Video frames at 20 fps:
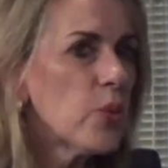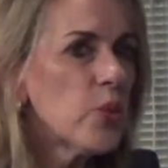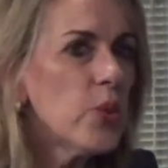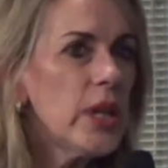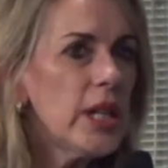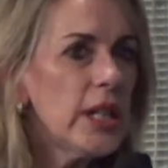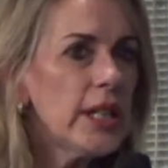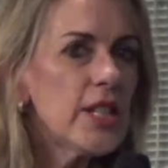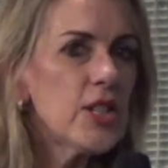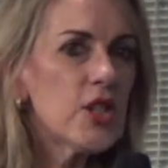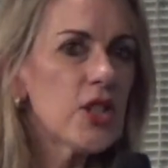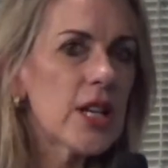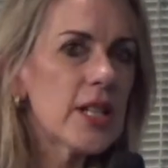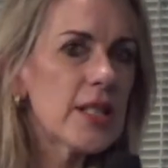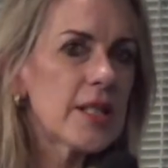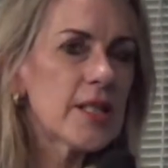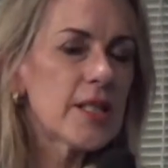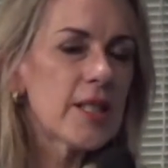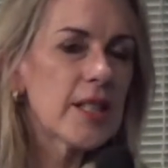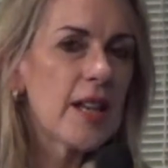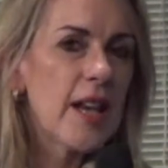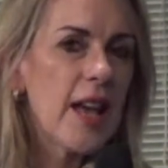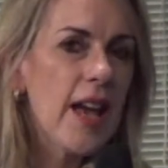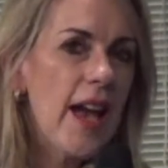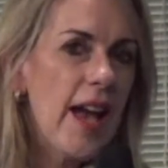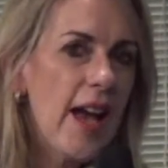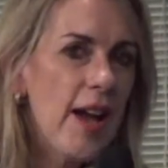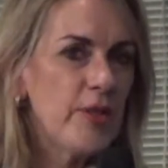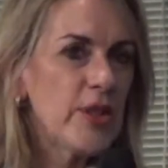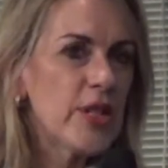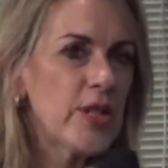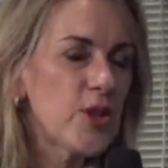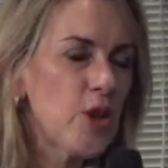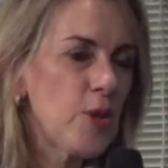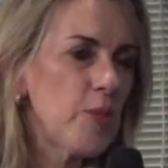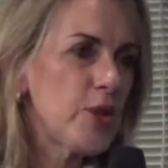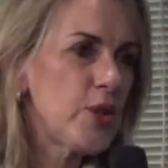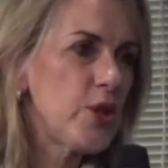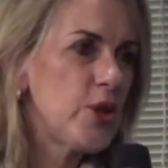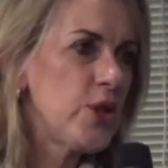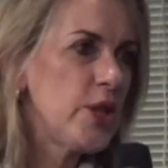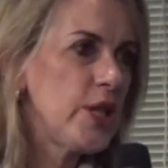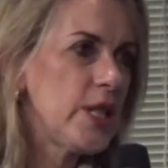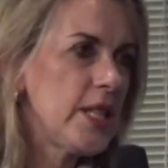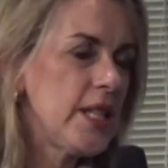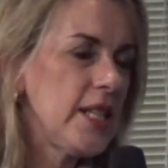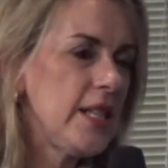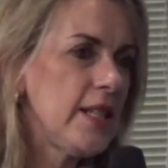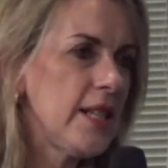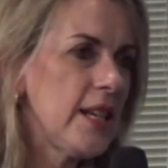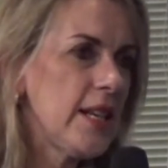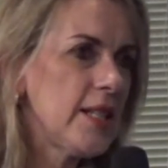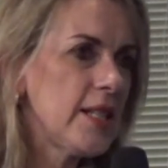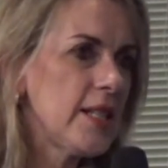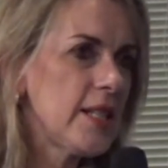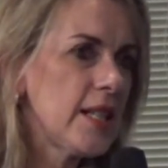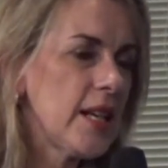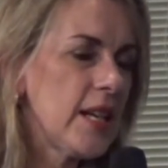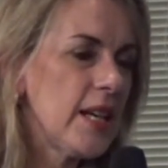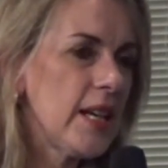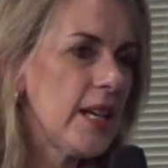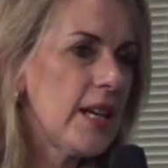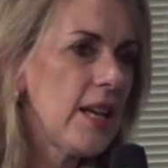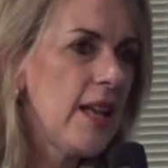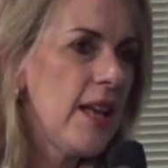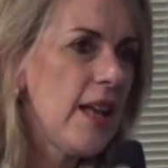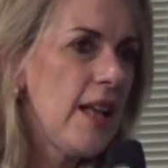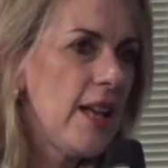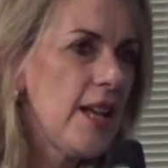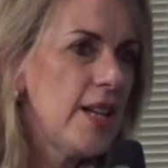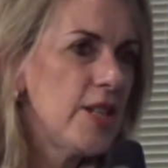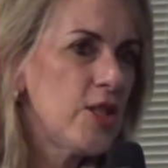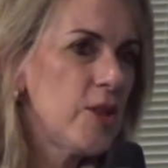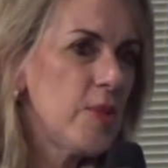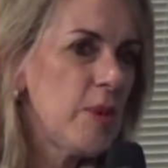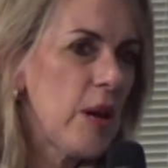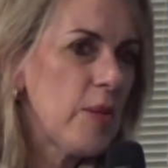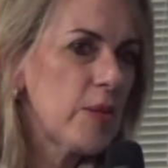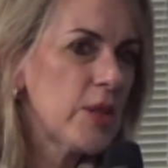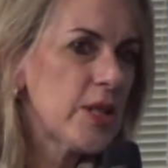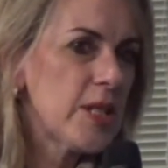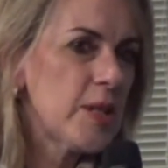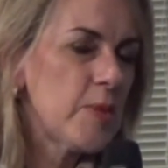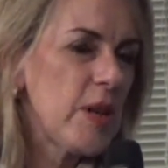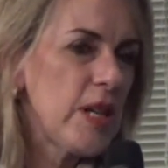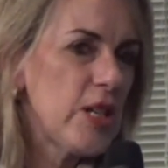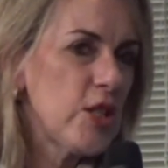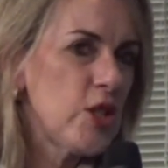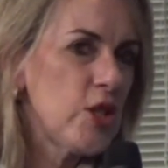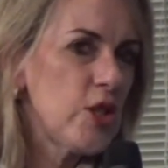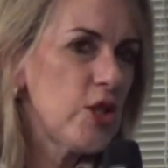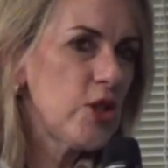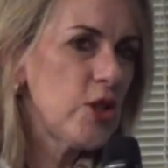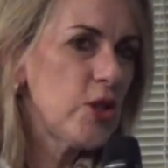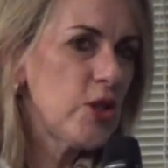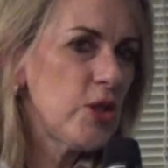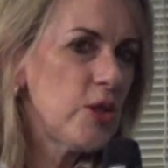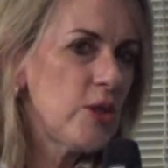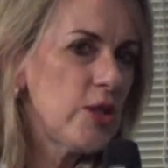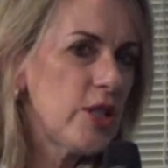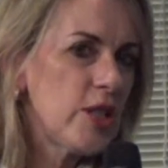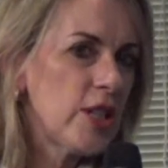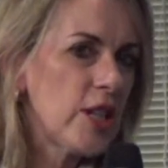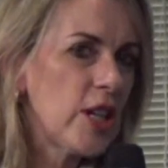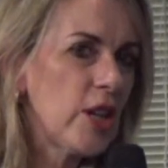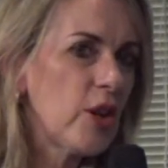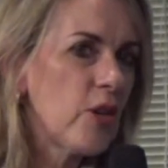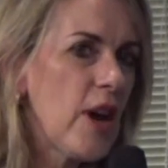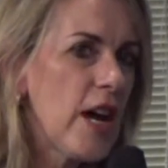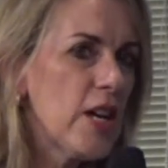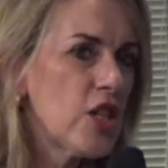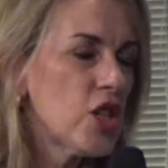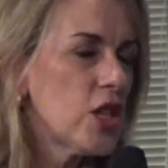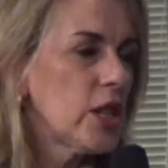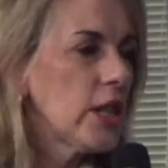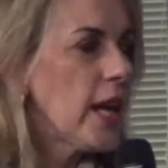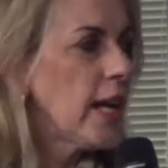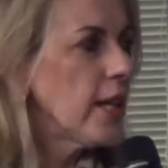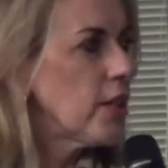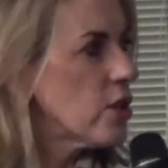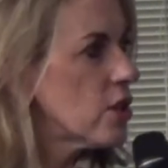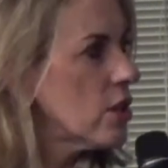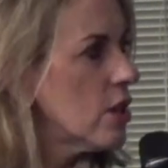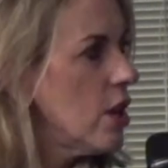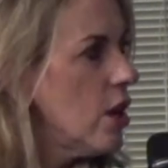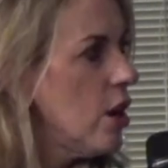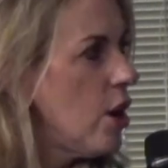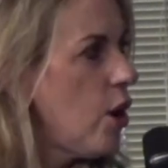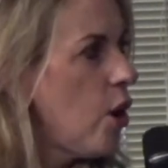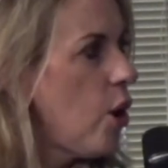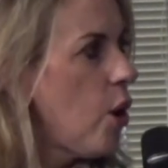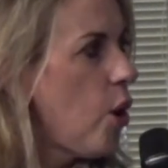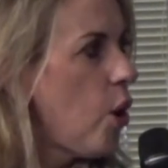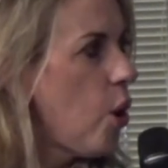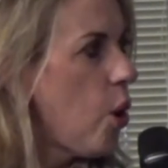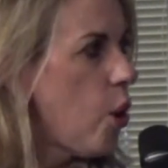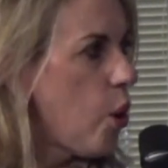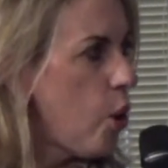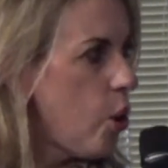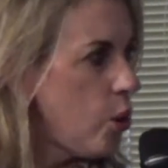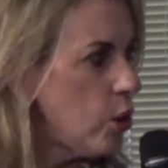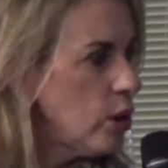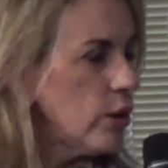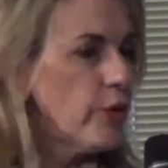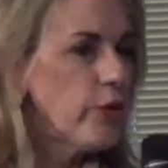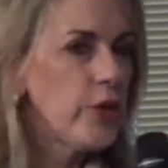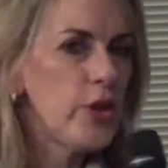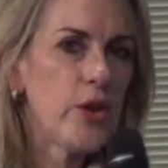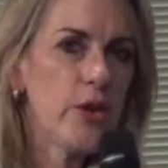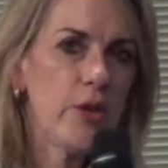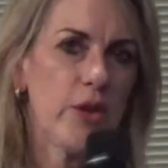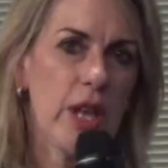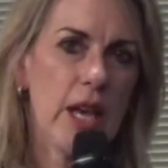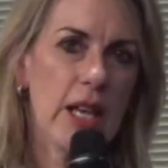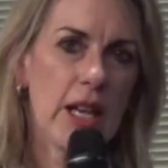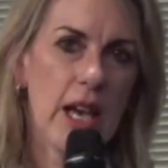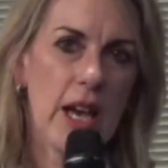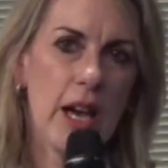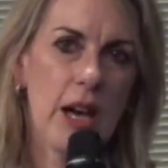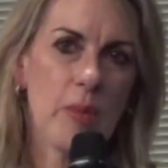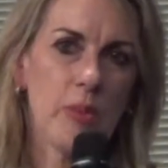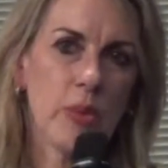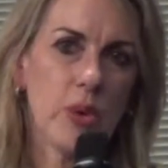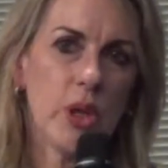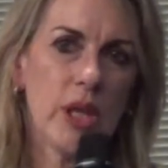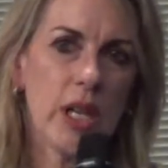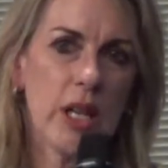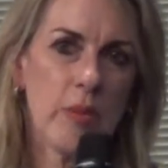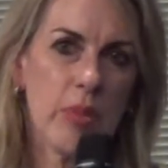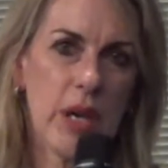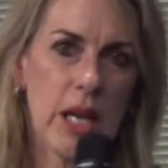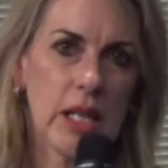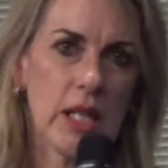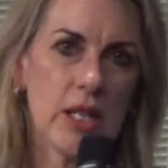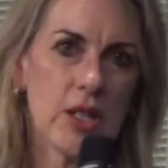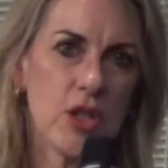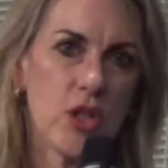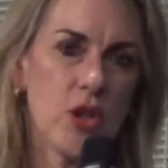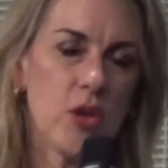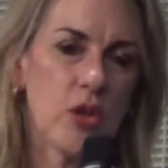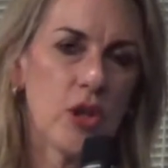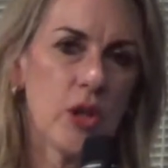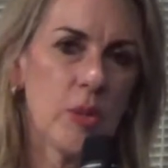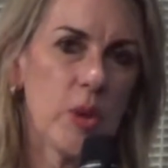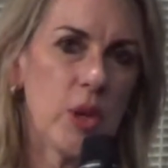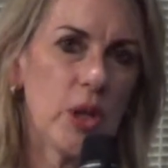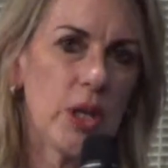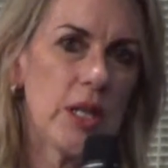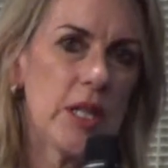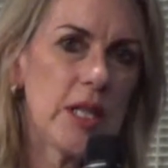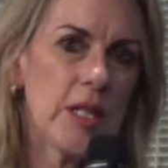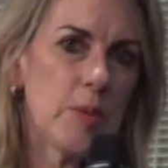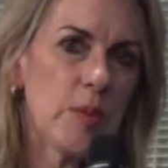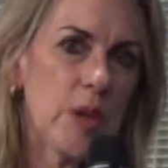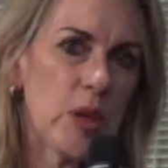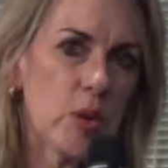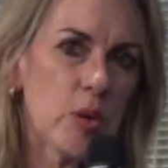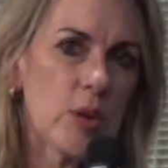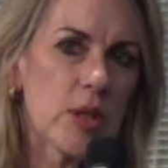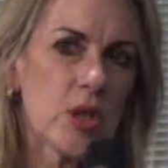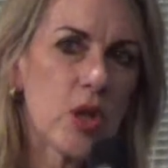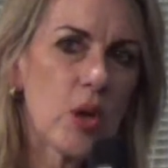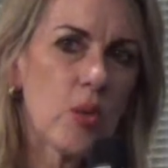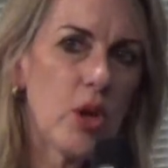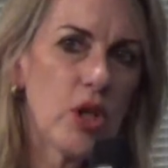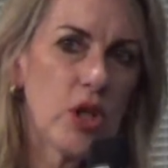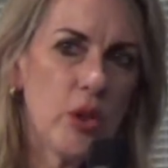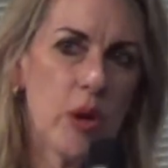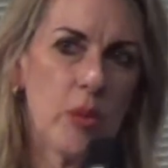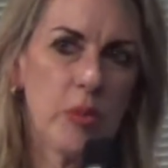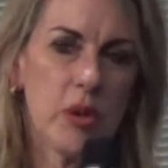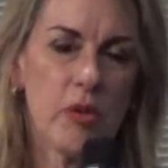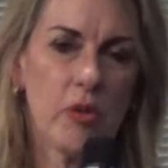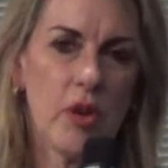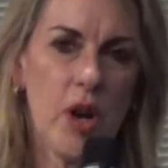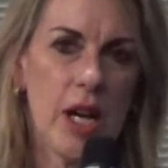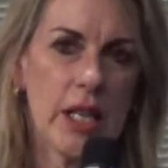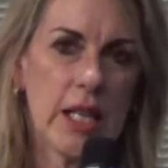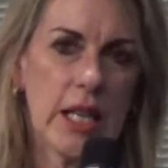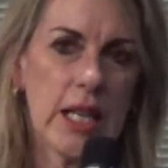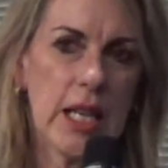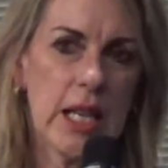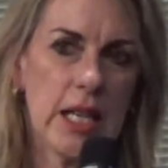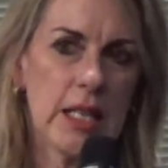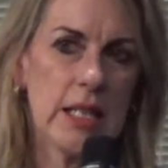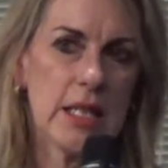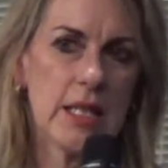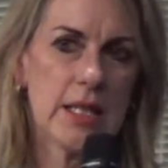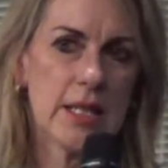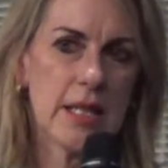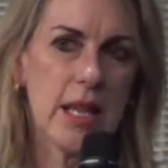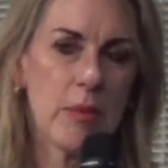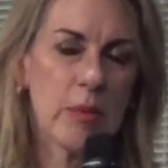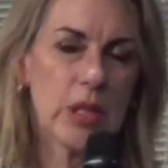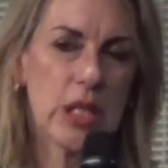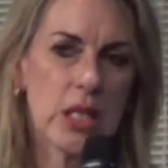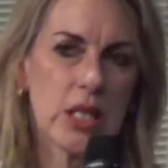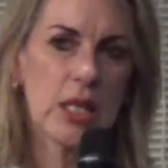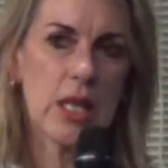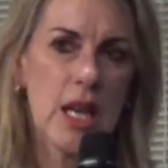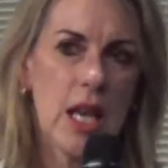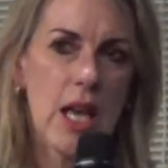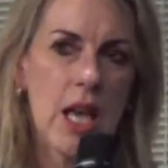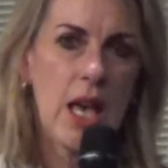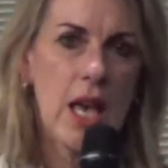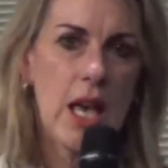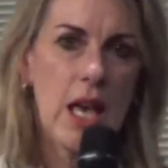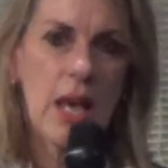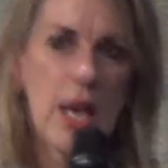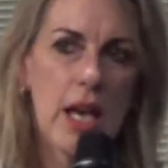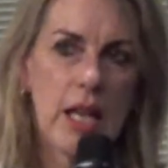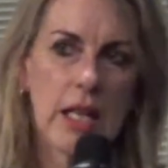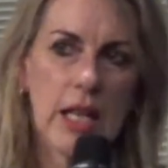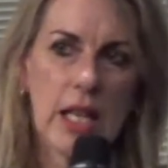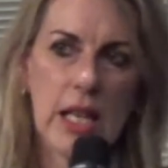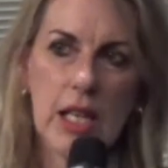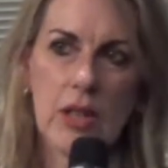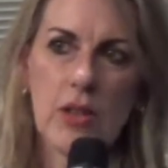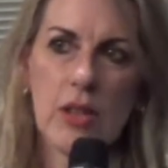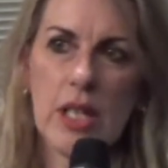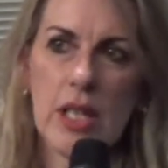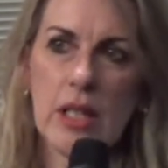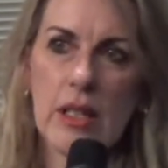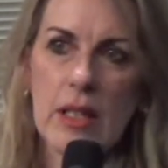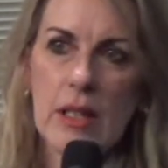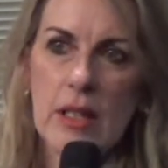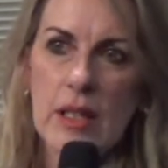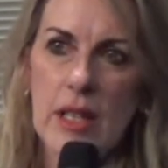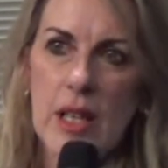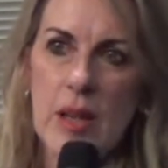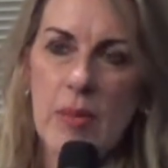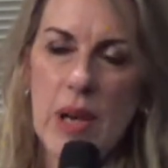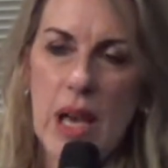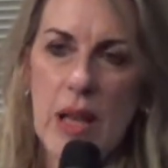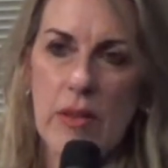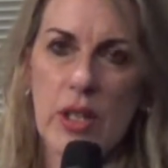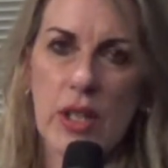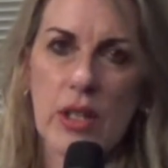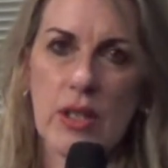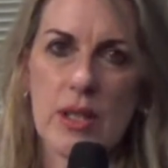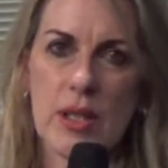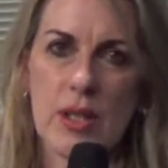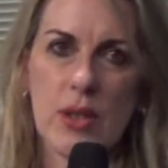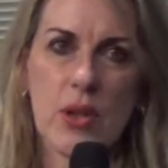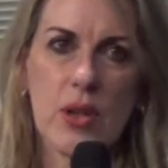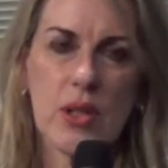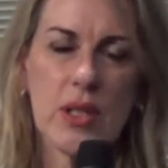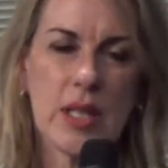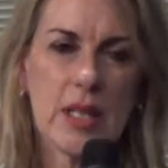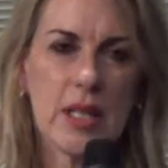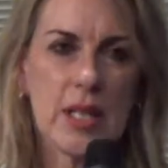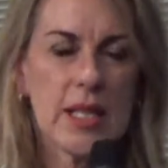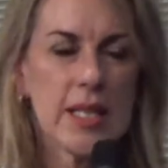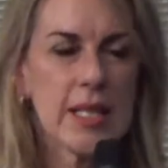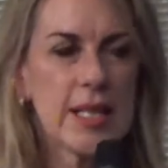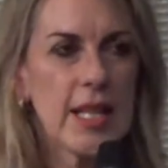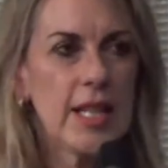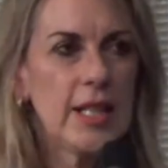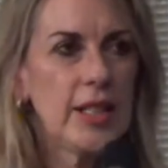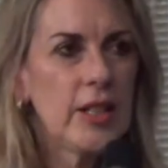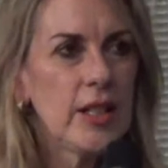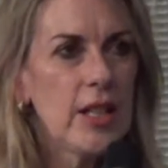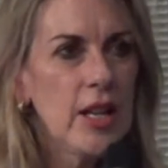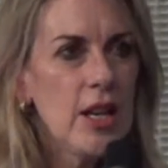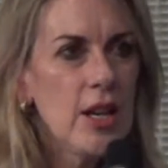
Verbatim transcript: really just have this opportunity that to be able to speak to you, to congratulate all of you that are putting back into your communities, but also what you are providing in this summit. And hearing about the concerns, as I said,